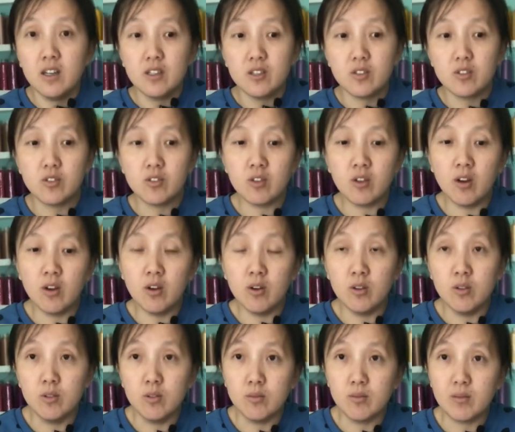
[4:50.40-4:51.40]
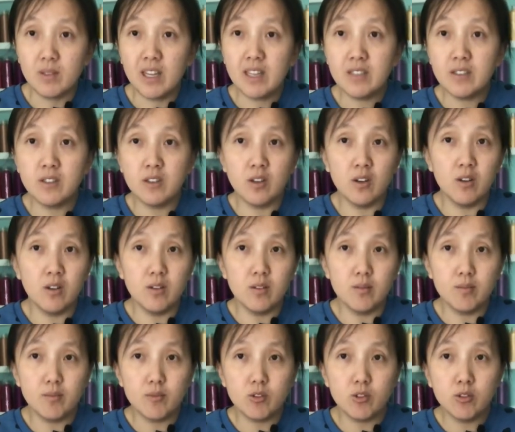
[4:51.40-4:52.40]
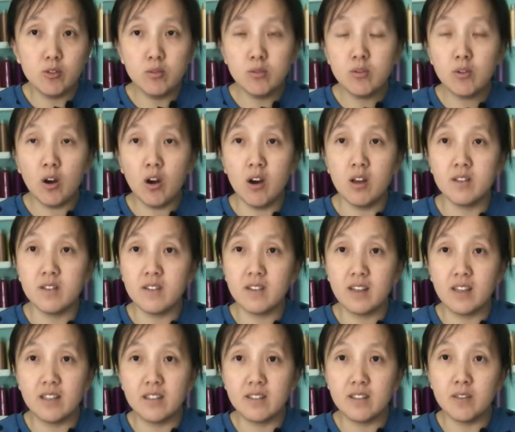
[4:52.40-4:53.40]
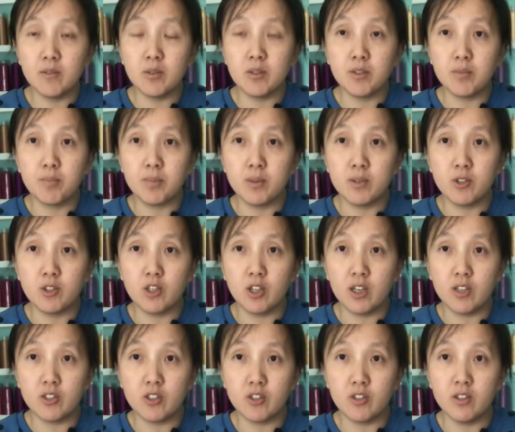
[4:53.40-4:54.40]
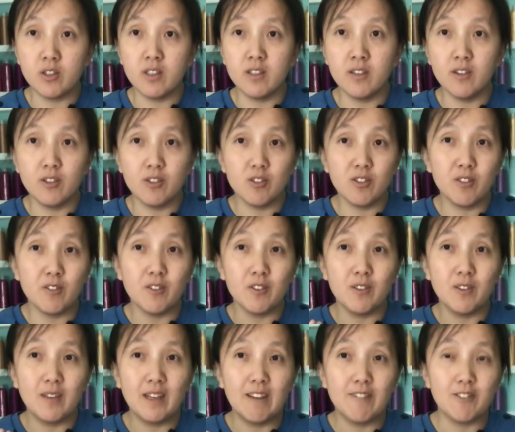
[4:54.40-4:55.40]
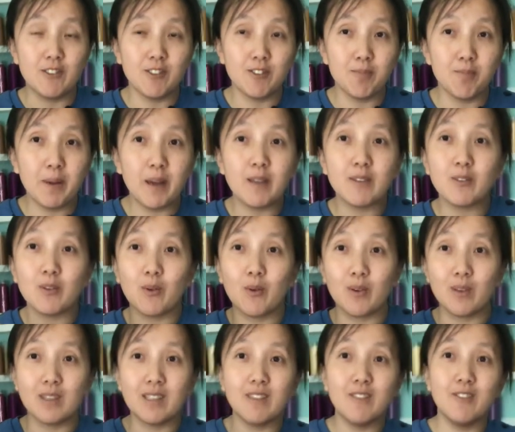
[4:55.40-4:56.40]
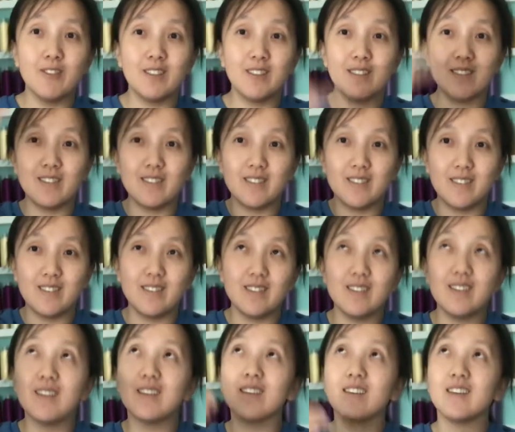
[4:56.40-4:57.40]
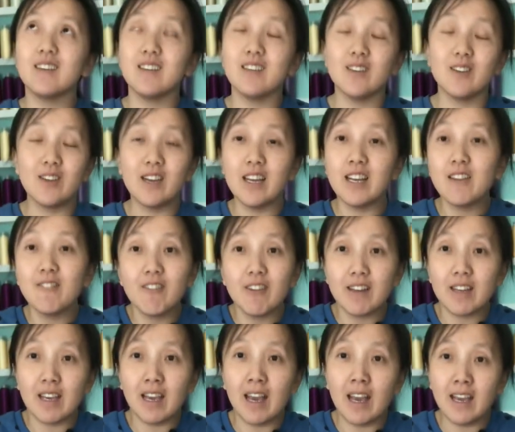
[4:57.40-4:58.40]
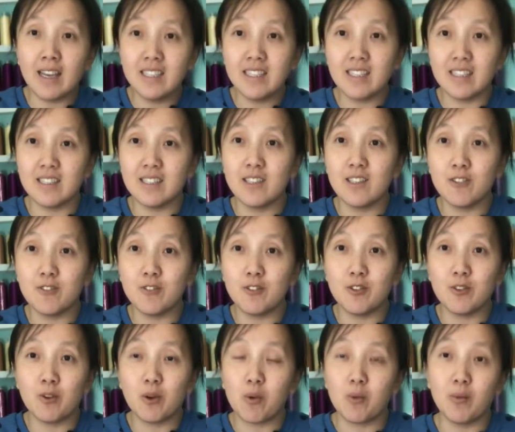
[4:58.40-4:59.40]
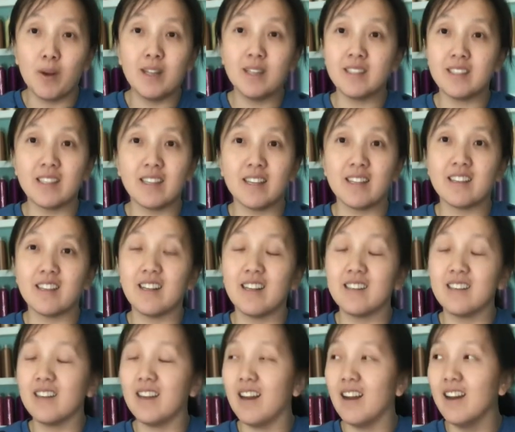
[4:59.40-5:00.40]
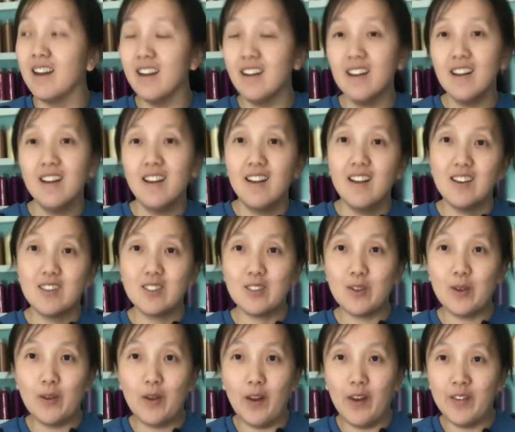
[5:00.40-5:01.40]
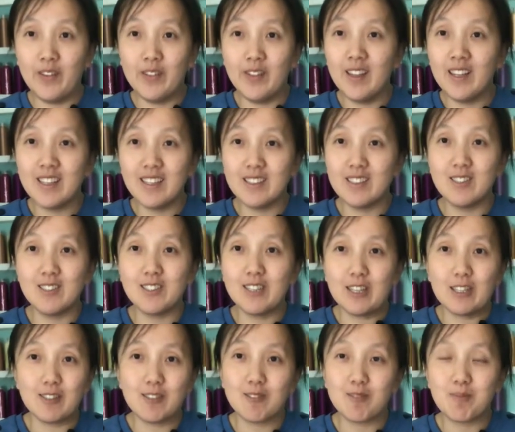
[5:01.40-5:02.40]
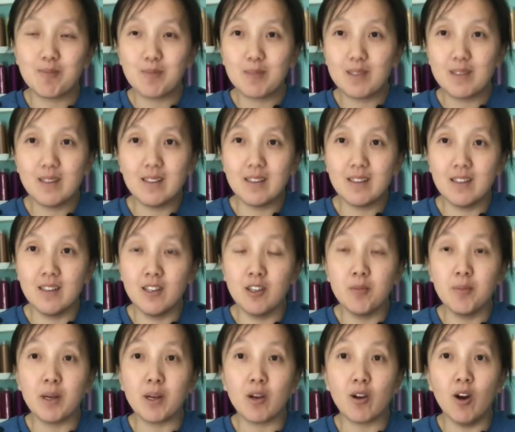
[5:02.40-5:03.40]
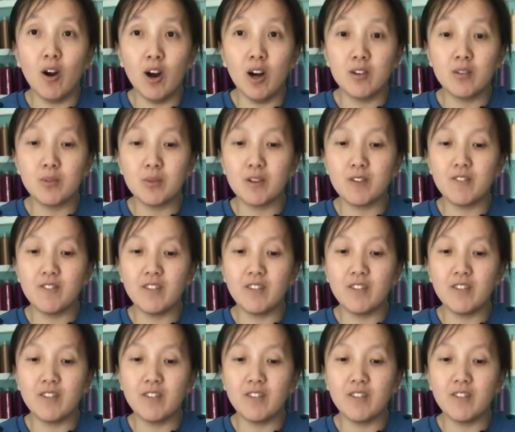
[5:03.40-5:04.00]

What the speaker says: So that's the two cons that I see with the projector. And also, if you don't have the space, or even you can't even hang it if you're renting, then yeah. So I think there's like a little bit of con with